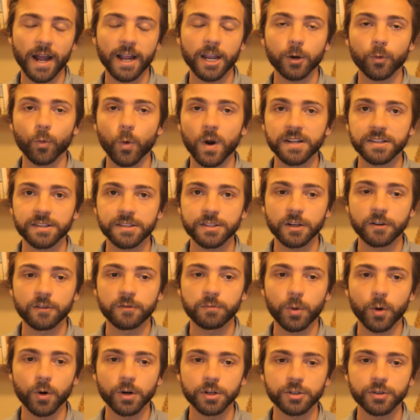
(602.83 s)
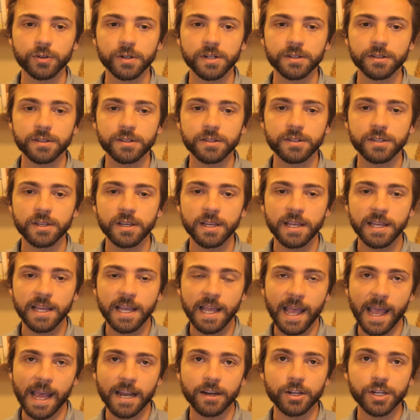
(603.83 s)
and white self-portraits,
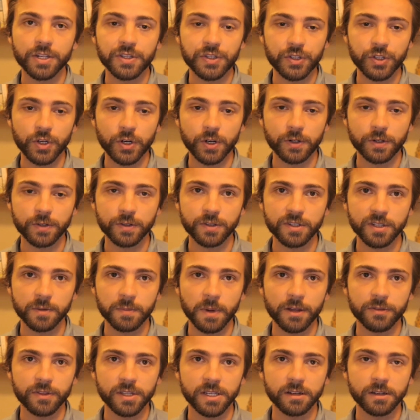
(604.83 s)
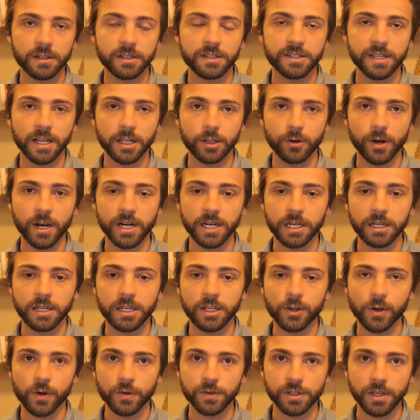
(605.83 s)
and concerns about the accelerating
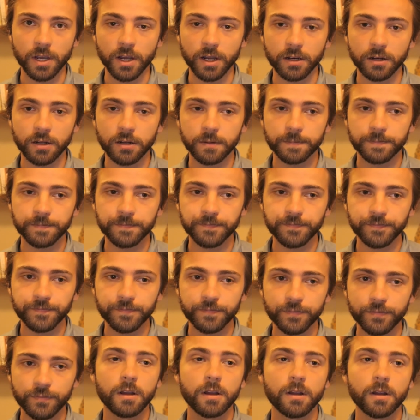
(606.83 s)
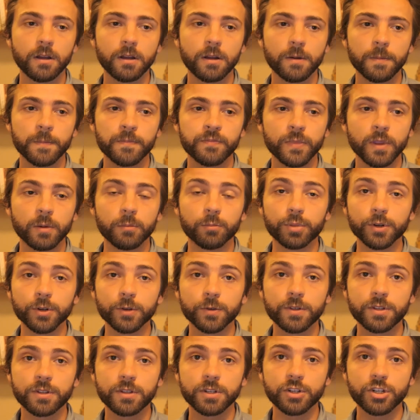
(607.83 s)
ecocide.
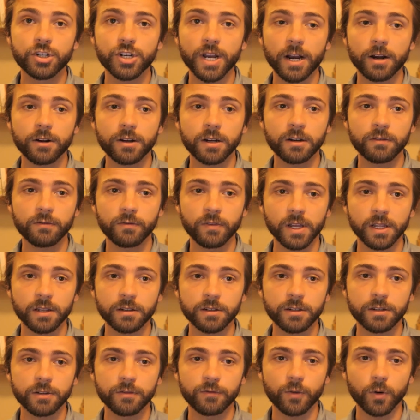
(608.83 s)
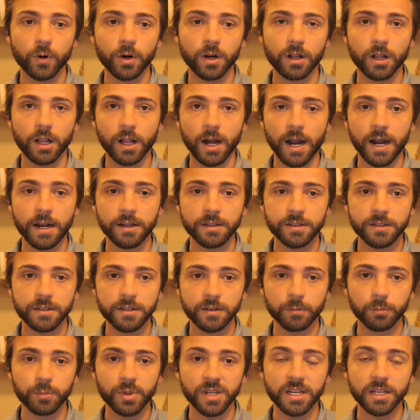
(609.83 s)
Bruce shared an event for a class
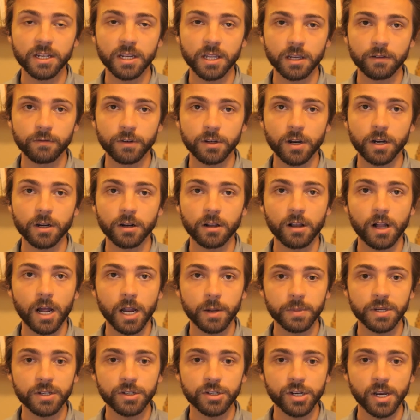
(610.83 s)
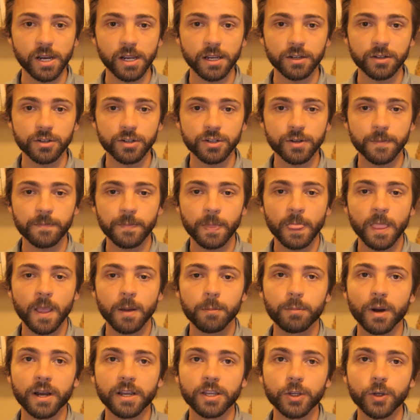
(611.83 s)
being given on climate change
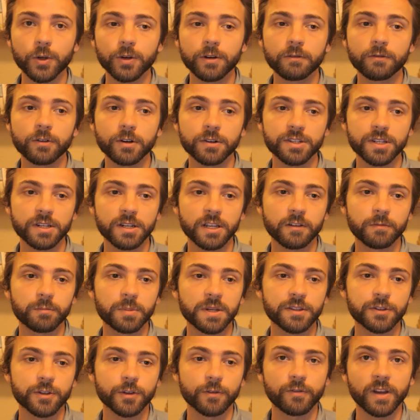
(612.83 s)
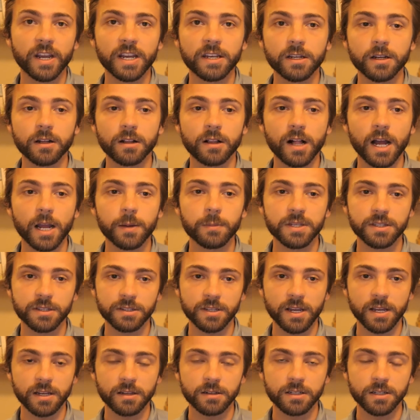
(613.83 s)
by University of Pennsylvania climate
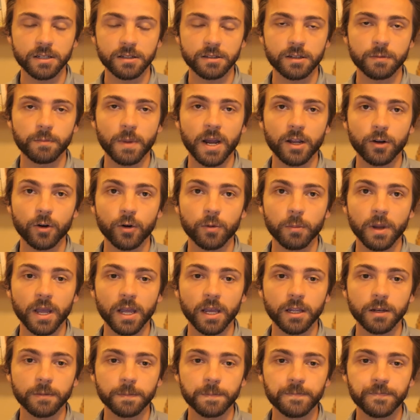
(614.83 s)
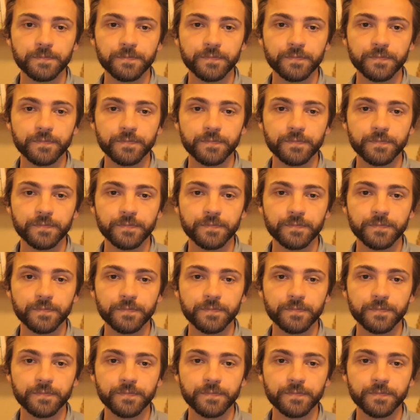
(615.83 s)
scientist Michael Mann.